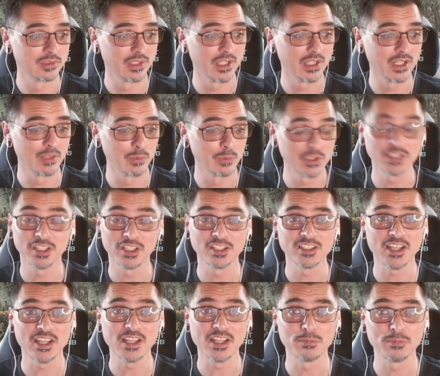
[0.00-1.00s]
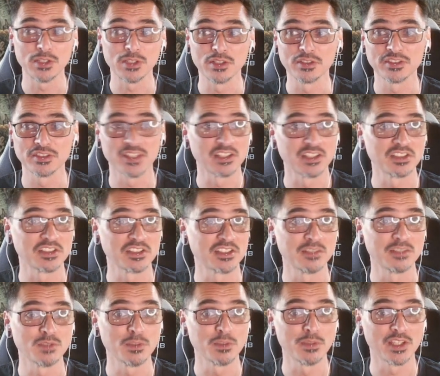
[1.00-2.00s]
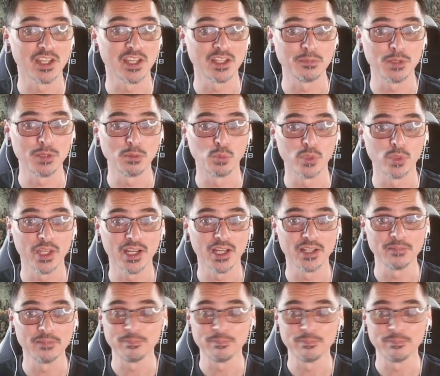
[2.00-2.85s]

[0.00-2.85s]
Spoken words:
We did get attacked because that just seems to be the kind of people we are.